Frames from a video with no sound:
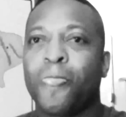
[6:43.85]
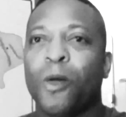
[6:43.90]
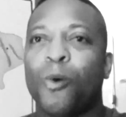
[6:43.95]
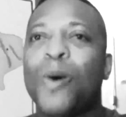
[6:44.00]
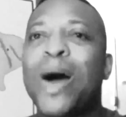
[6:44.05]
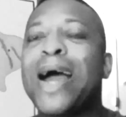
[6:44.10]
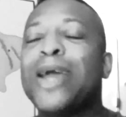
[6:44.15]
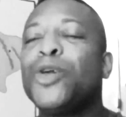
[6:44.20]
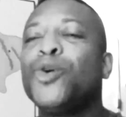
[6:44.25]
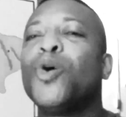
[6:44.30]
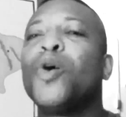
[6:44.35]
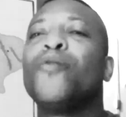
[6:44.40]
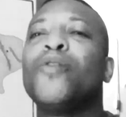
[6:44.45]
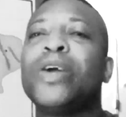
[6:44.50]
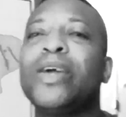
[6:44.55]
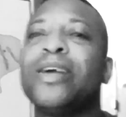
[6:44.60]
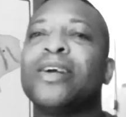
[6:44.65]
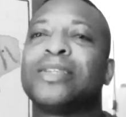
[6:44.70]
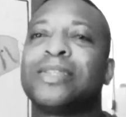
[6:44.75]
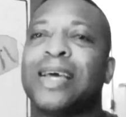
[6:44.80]
Why are you
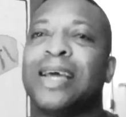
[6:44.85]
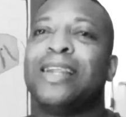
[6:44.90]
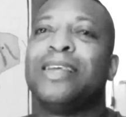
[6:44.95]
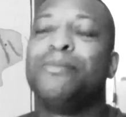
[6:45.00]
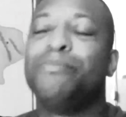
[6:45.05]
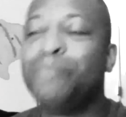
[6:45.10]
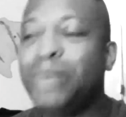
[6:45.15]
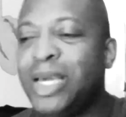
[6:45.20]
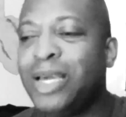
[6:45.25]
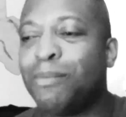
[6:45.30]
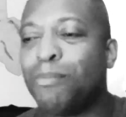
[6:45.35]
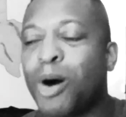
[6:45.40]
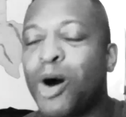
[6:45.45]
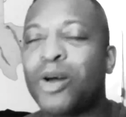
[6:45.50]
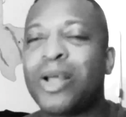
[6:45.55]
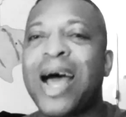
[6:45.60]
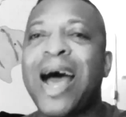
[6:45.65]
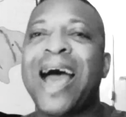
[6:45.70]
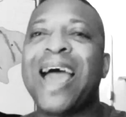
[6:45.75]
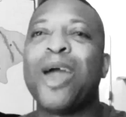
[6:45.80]
over here telling me
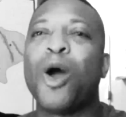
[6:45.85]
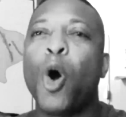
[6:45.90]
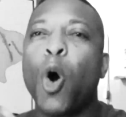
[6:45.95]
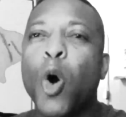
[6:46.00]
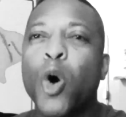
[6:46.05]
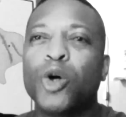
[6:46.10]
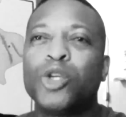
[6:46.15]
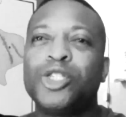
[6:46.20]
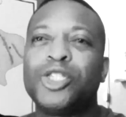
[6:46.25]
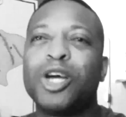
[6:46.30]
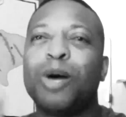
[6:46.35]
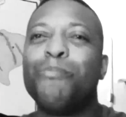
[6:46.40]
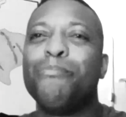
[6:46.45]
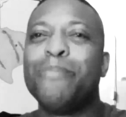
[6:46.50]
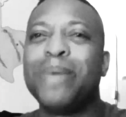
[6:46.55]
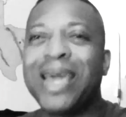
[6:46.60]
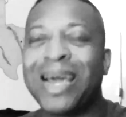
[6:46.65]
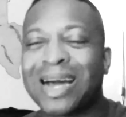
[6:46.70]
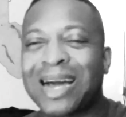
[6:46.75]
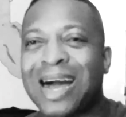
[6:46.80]
about I owe
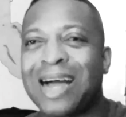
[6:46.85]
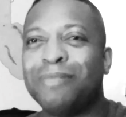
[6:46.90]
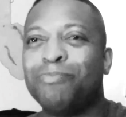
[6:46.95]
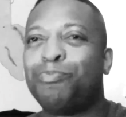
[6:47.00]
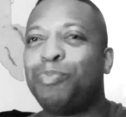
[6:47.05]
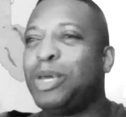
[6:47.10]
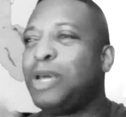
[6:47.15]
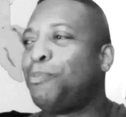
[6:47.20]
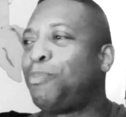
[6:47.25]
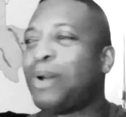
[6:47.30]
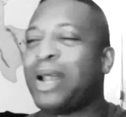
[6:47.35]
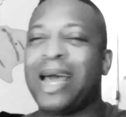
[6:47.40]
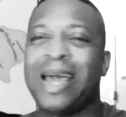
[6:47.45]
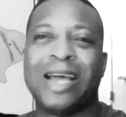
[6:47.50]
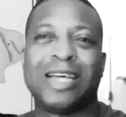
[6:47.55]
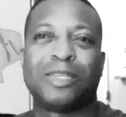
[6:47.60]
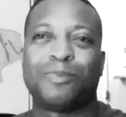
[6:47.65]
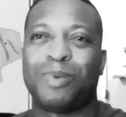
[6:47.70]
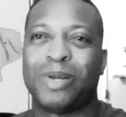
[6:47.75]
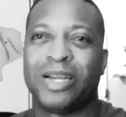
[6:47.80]
Jamaican people an
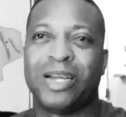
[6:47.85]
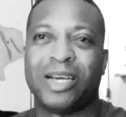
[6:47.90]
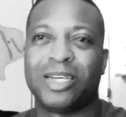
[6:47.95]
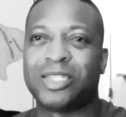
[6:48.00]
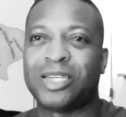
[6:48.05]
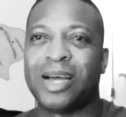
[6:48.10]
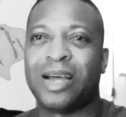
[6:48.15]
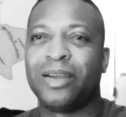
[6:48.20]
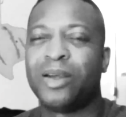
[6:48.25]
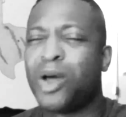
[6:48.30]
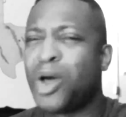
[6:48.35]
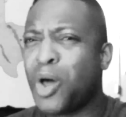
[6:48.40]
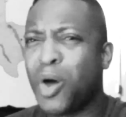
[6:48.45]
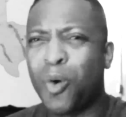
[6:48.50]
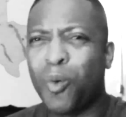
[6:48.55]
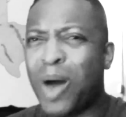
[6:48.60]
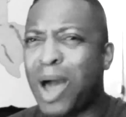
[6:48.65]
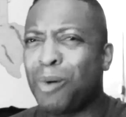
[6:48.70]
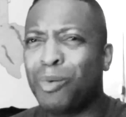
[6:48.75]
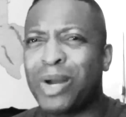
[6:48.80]
explanation?
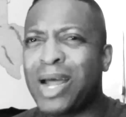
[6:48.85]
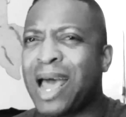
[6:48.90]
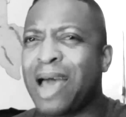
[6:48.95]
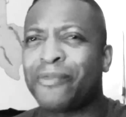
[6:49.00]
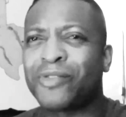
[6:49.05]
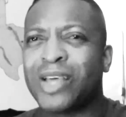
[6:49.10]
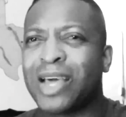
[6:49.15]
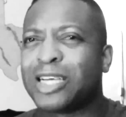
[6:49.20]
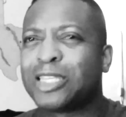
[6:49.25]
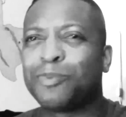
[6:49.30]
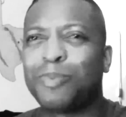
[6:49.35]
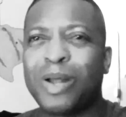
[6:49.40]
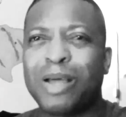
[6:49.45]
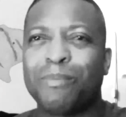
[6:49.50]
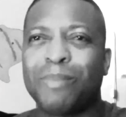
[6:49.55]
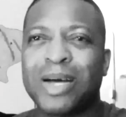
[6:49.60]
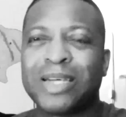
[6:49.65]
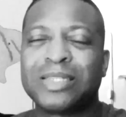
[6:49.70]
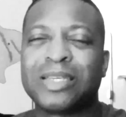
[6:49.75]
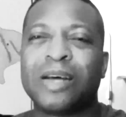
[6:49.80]
Why would I have to
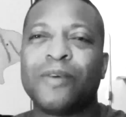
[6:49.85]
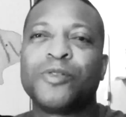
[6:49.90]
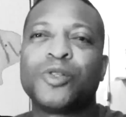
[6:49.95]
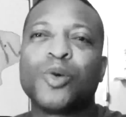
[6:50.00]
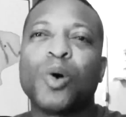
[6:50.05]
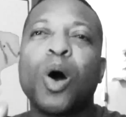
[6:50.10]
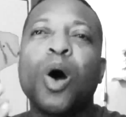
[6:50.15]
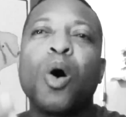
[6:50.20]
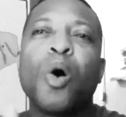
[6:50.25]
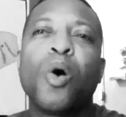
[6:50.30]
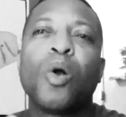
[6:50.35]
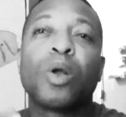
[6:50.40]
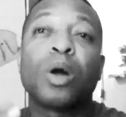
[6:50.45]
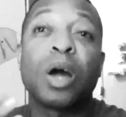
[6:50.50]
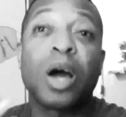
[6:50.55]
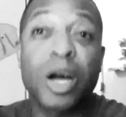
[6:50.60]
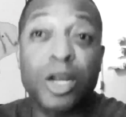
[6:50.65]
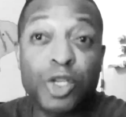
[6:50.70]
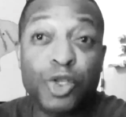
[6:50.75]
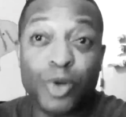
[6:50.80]
explain myself to a whole
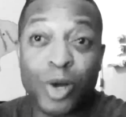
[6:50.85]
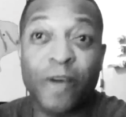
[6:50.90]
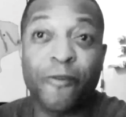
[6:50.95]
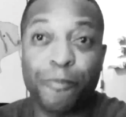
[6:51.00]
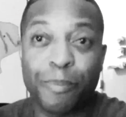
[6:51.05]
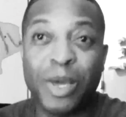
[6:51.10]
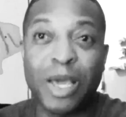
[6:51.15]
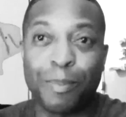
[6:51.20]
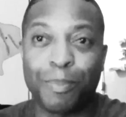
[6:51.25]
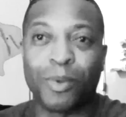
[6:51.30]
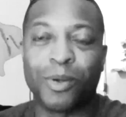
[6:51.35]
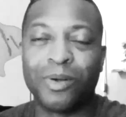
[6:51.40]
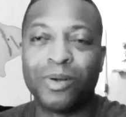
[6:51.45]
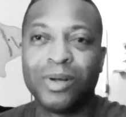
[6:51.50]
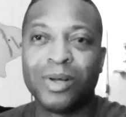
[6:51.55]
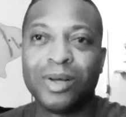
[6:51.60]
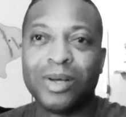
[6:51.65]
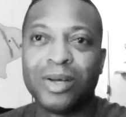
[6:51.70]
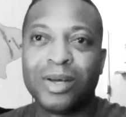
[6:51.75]
country of people?